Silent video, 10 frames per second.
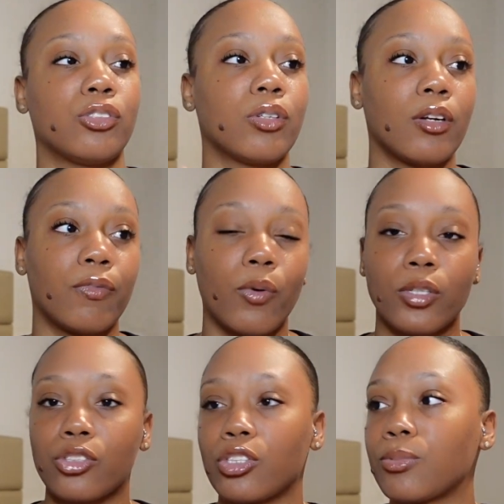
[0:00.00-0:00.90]
you can afford
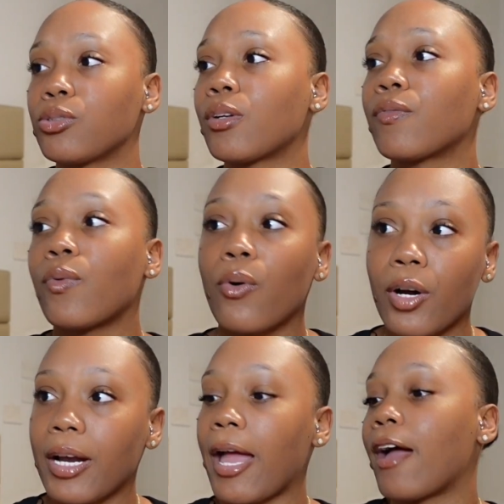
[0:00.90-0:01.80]
the trips, you can
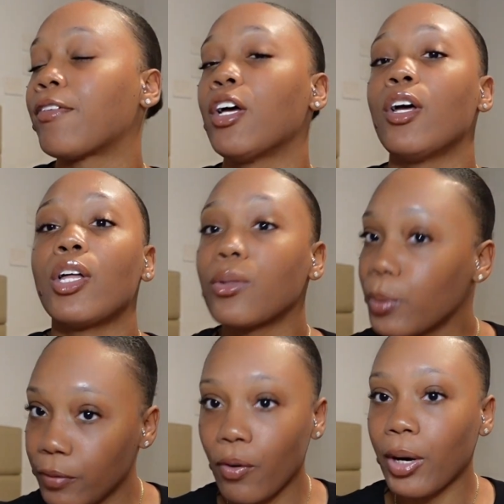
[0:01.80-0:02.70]
afford to have
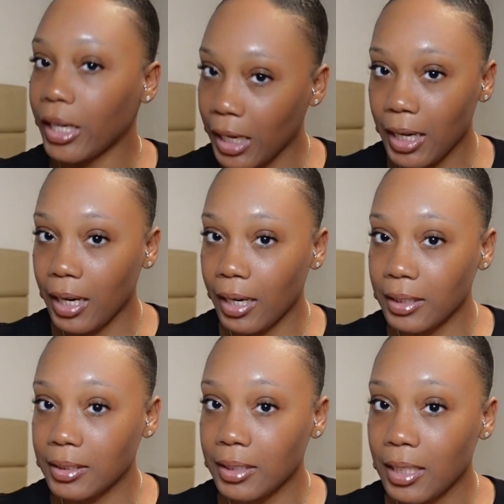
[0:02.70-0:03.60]
3-4
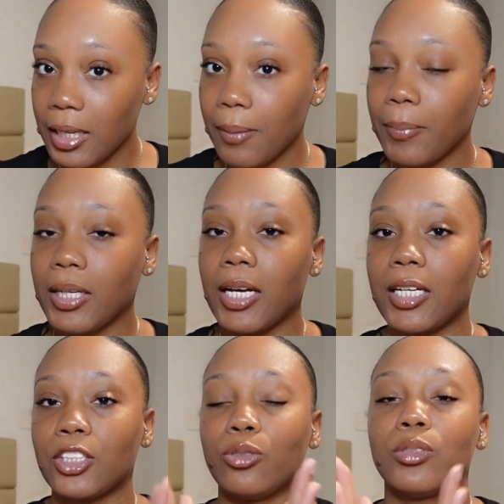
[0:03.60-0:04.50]
kids,
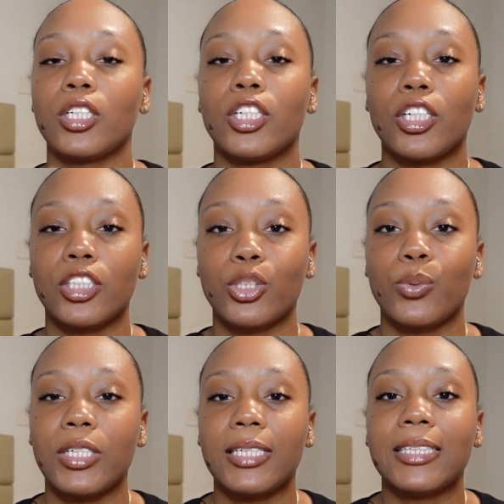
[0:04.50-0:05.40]
because you took your
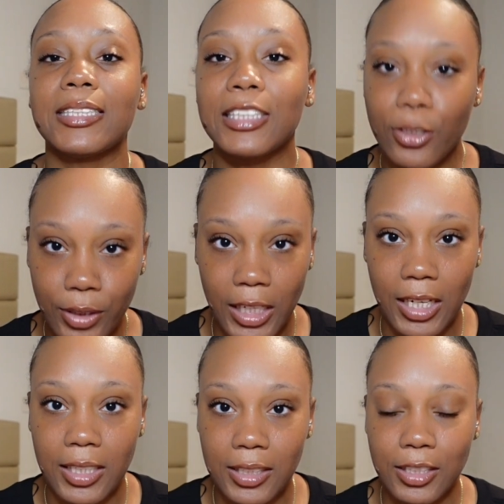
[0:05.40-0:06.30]
20s
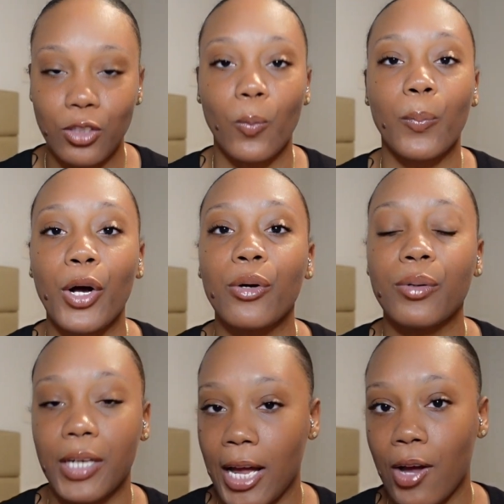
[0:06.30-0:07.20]
serious. You
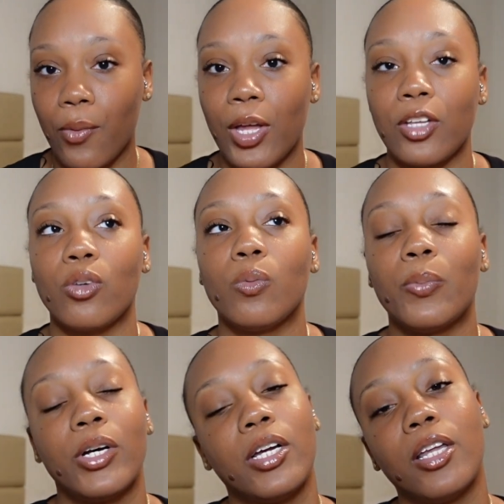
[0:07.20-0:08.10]
buckled down and you
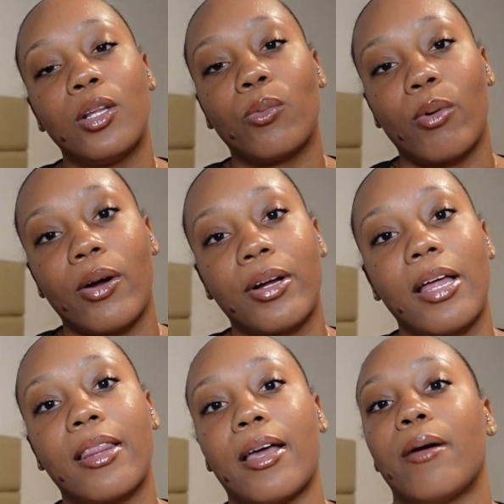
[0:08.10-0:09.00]
put in the work
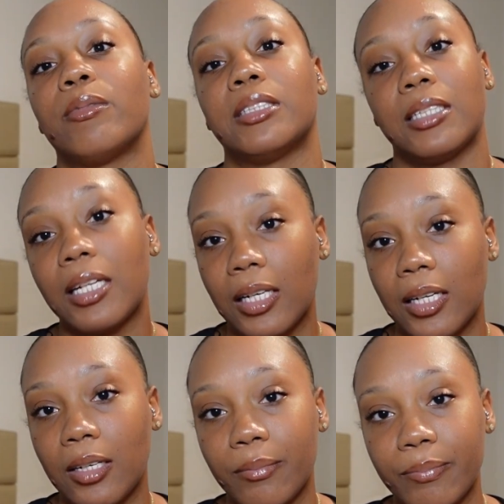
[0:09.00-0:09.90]
that was needed.